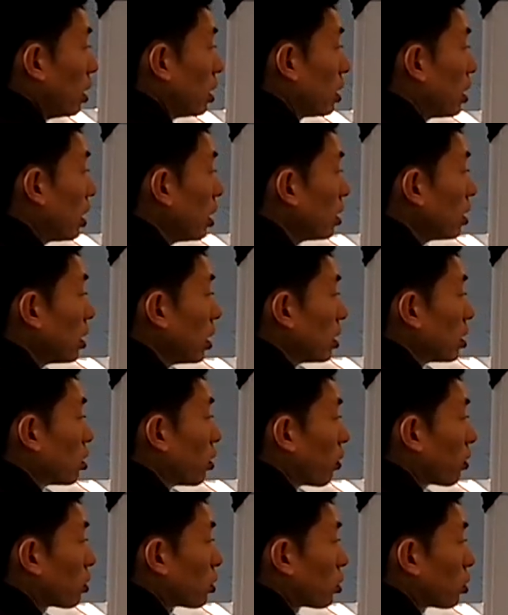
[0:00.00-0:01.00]
This is
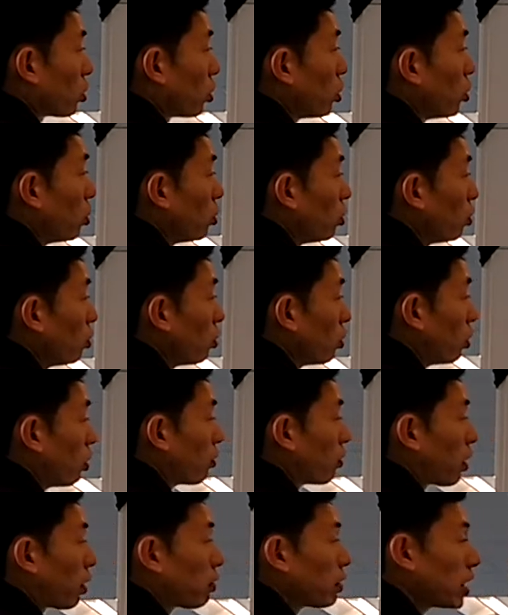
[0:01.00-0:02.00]
the two
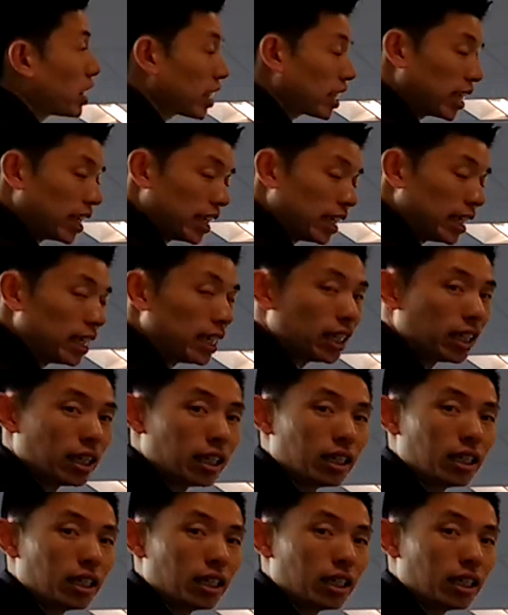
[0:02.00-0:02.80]
very key